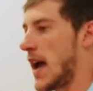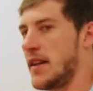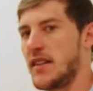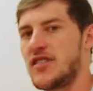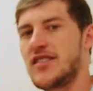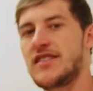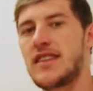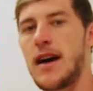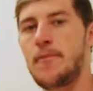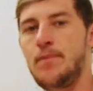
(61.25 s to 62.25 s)
and it's just
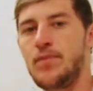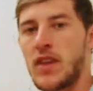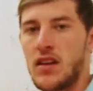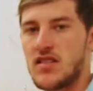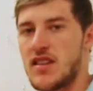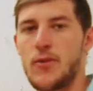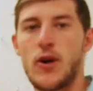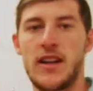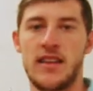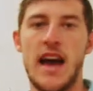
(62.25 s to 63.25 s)

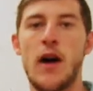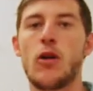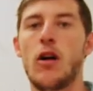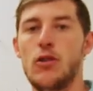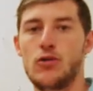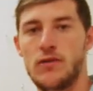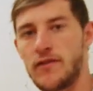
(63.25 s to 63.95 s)
separating the alcohol